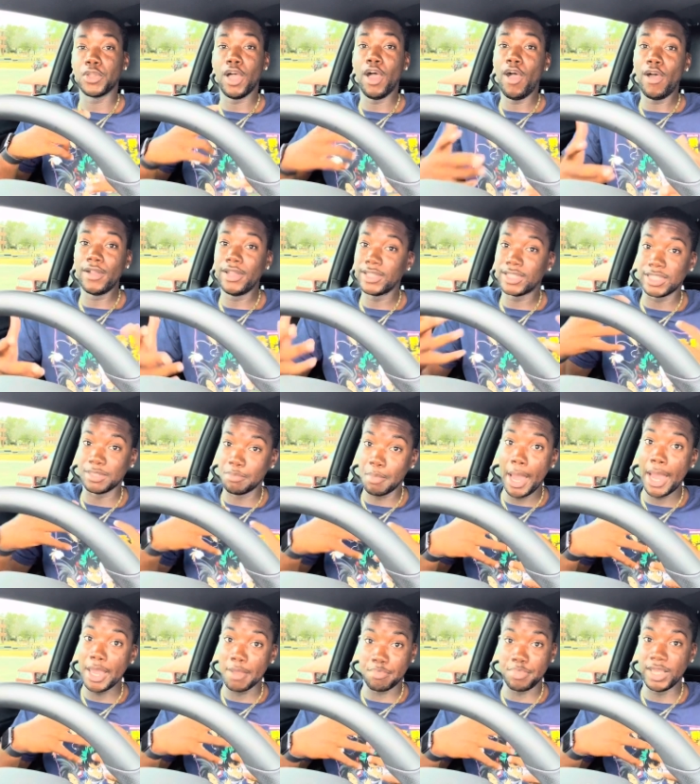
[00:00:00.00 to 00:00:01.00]
All this is
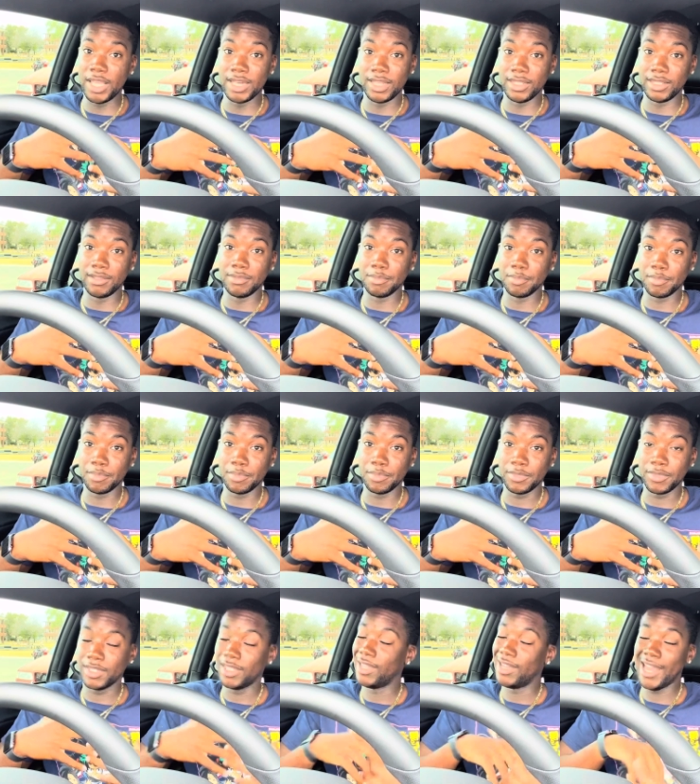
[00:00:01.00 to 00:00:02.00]
my opinion.
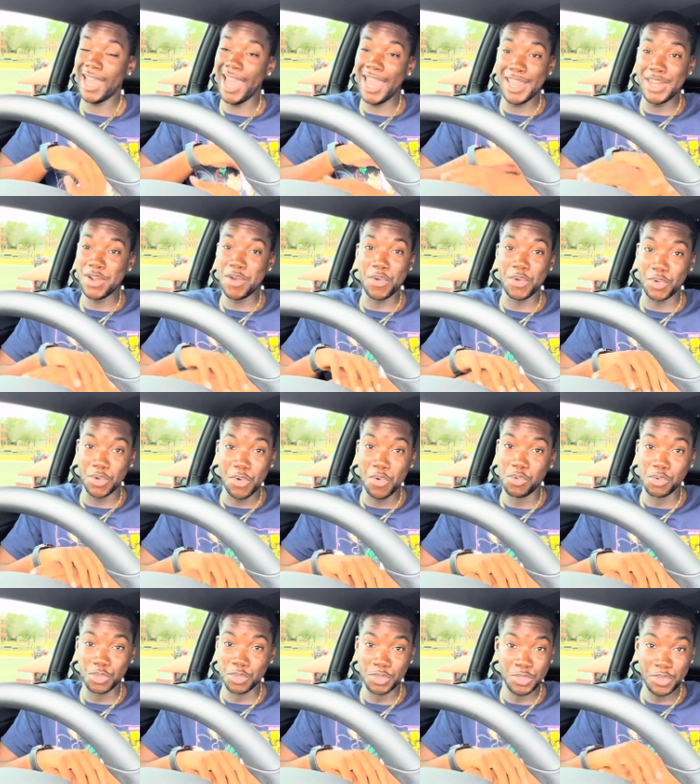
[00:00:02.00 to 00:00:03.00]
And I ain't no
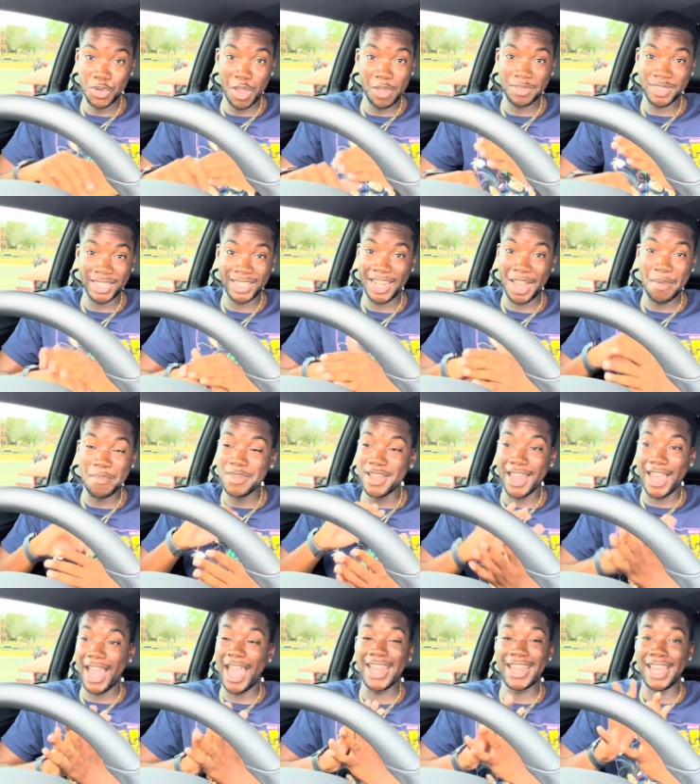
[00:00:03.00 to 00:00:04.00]
guru. You know what I'm saying? I'm,
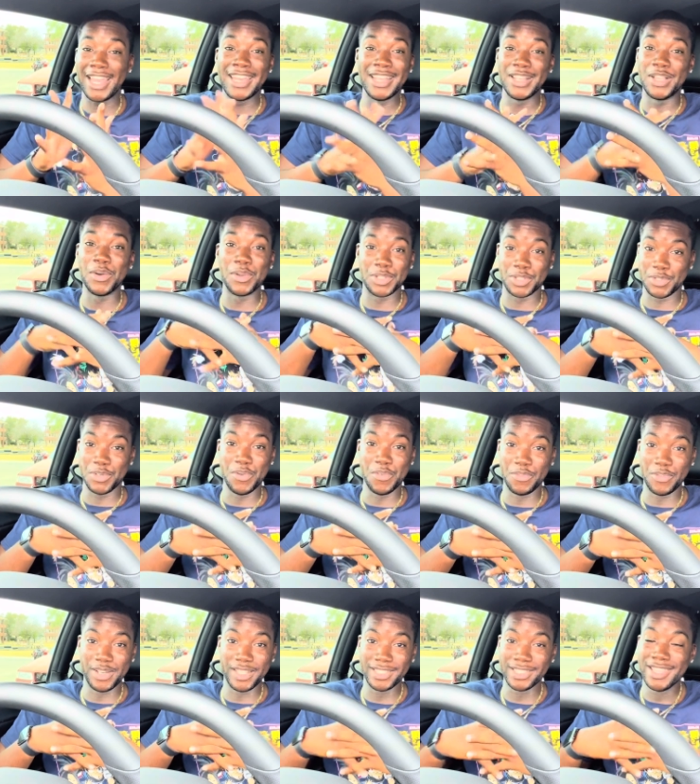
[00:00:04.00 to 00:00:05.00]
I, I didn't go to school
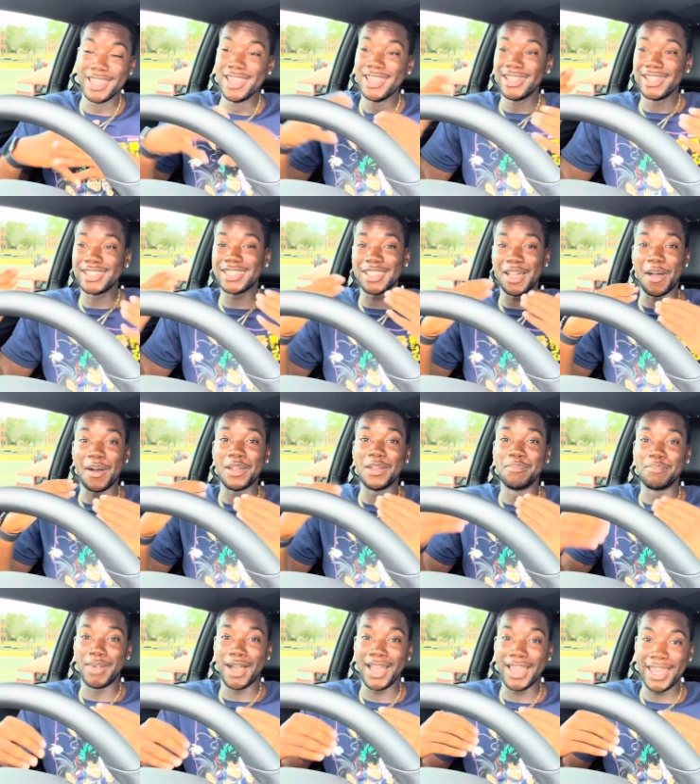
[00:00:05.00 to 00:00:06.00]
for this. This is all
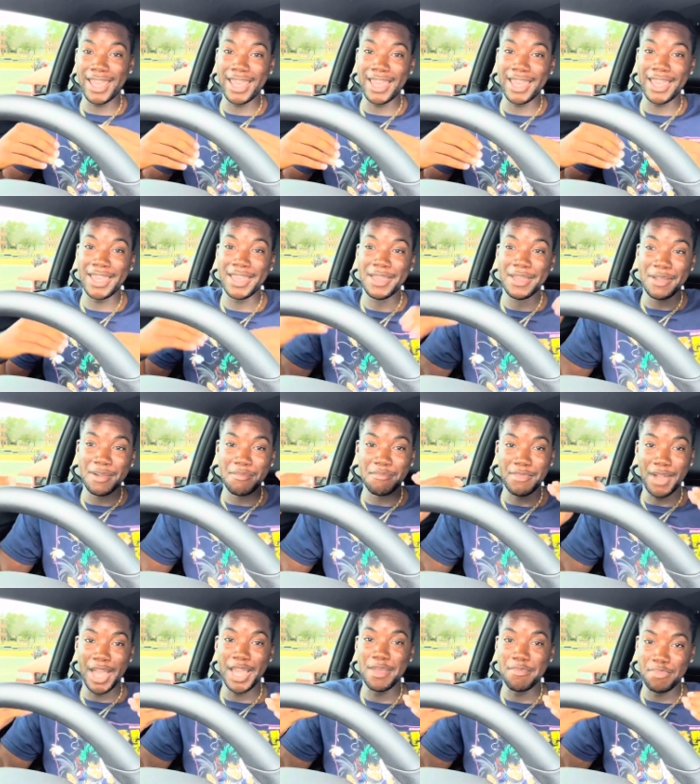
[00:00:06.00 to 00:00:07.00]
in my head,
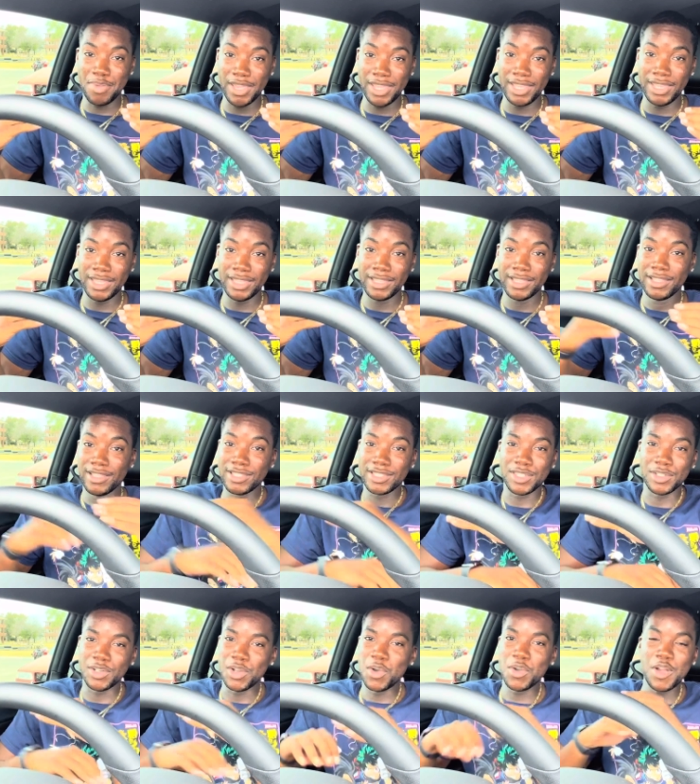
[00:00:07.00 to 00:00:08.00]
my opinion.
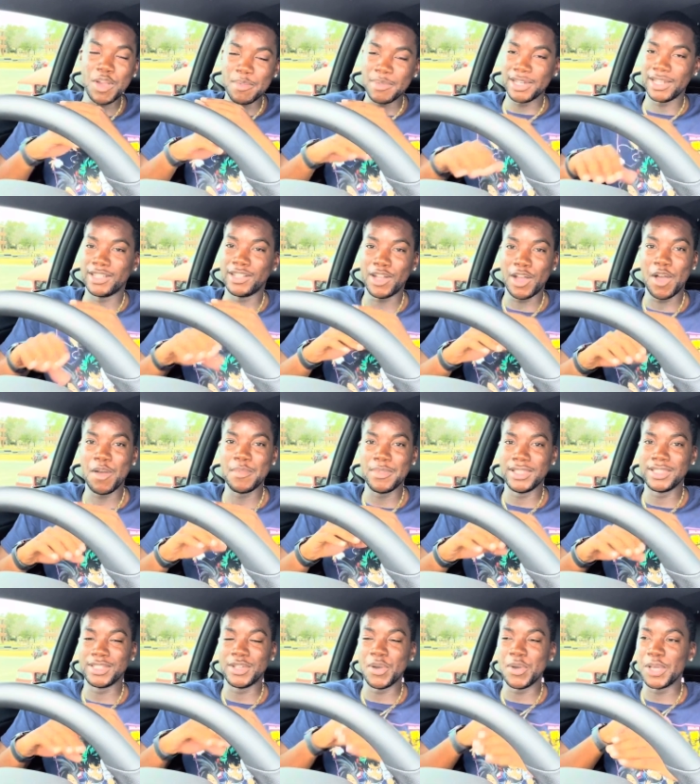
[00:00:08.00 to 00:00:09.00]
So don't come in the
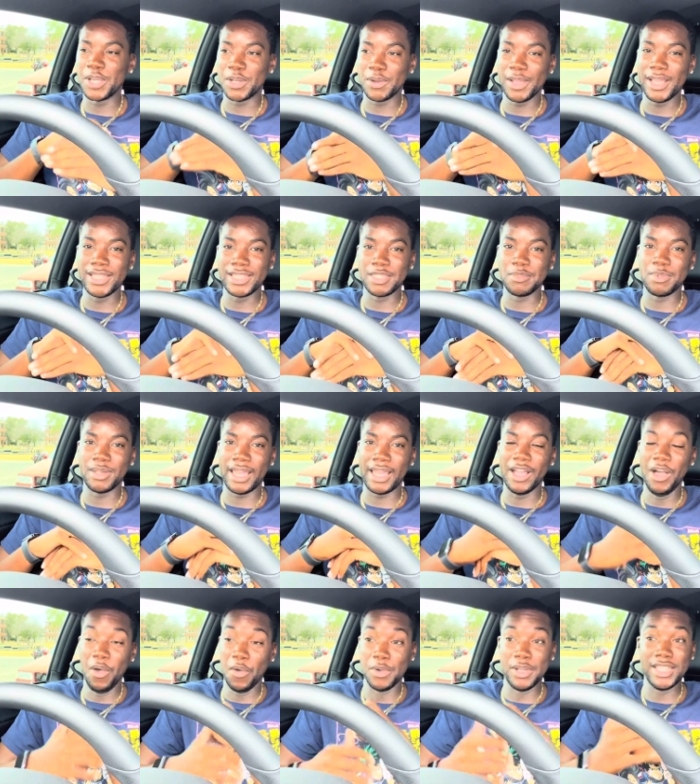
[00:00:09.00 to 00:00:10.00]
comments going crazy. Be like,
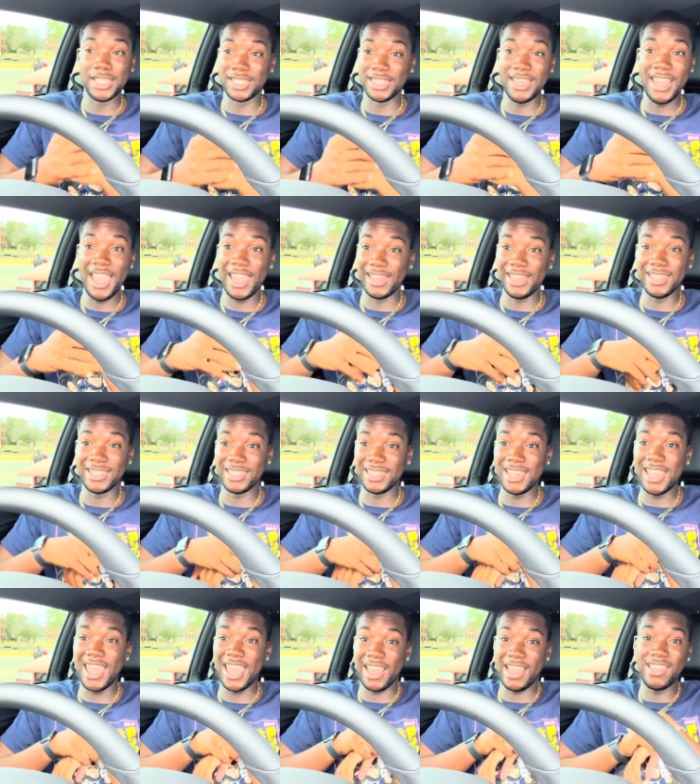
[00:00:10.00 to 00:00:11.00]
oh, this and that, this
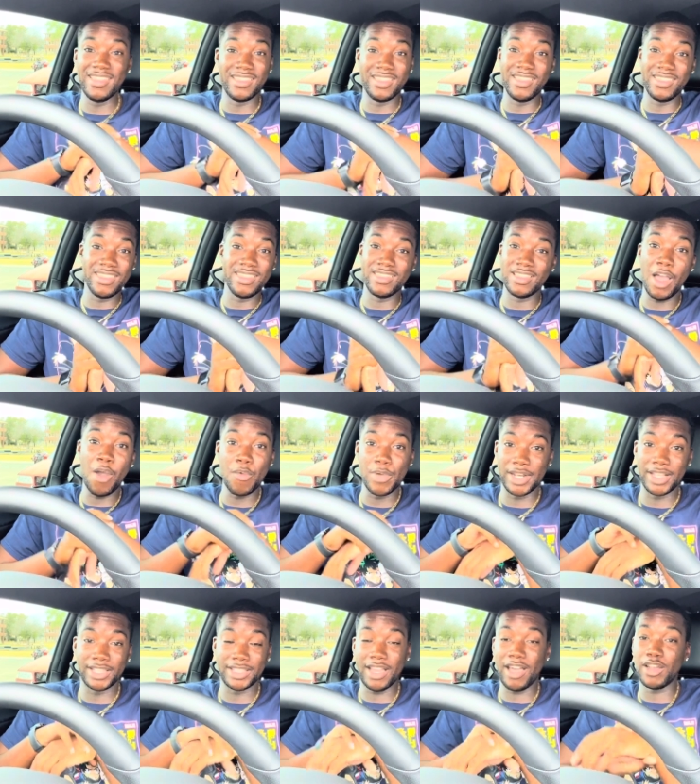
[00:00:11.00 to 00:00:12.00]
and that. Uh, uh, uh I
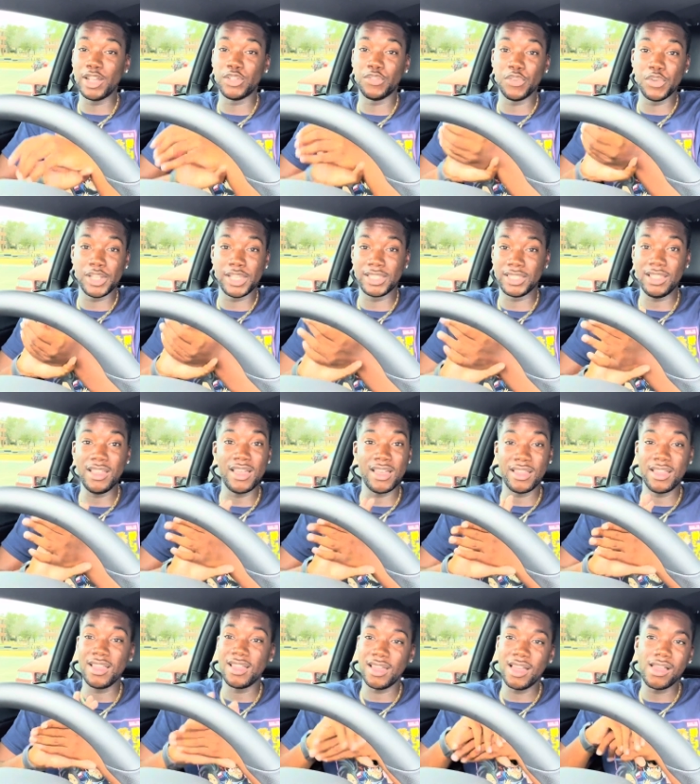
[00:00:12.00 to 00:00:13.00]
went to college for this. Uh,
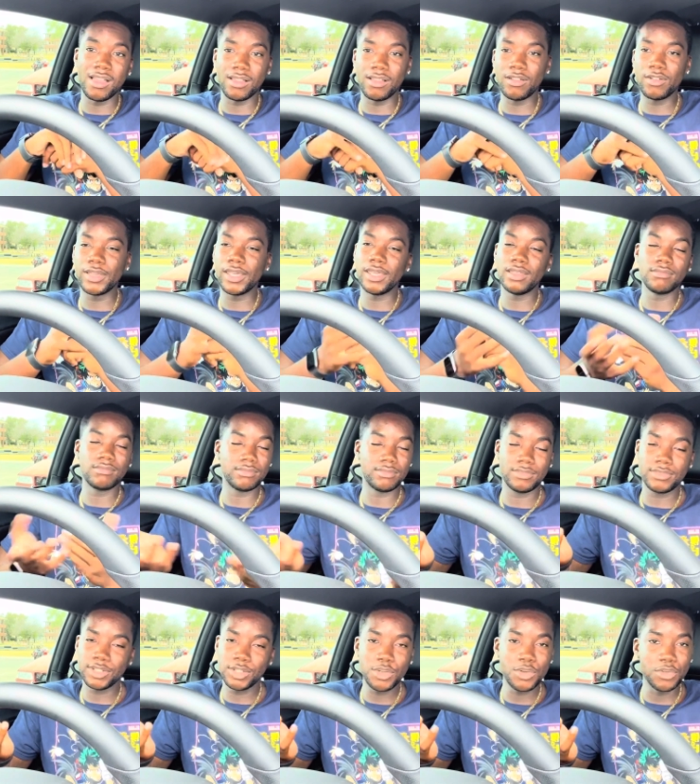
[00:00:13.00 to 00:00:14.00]
uh, uh. Okay,
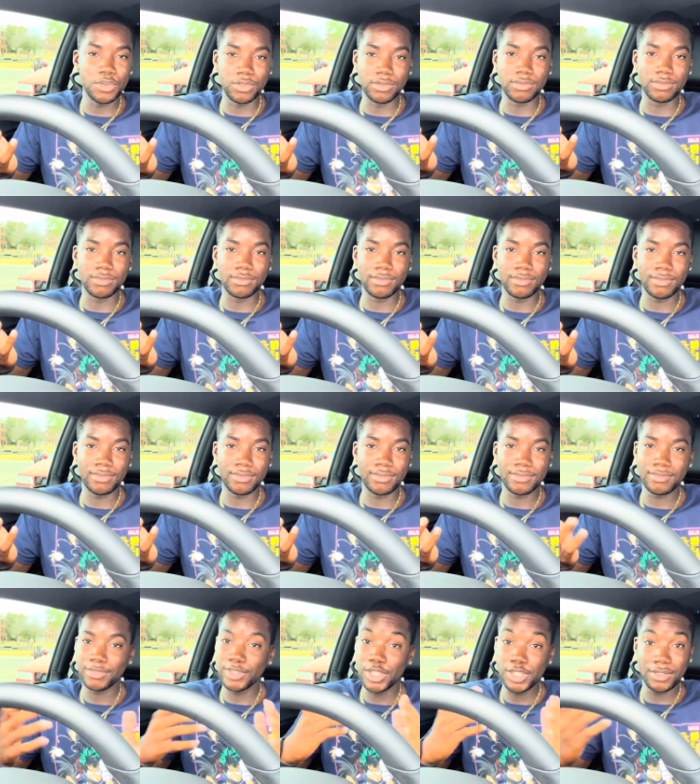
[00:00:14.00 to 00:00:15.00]
cool.
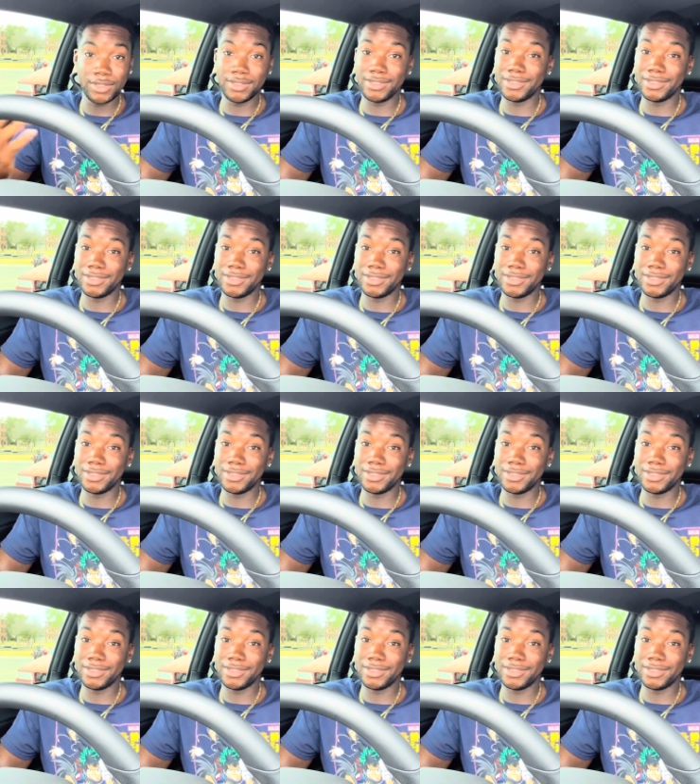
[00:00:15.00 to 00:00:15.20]
That's...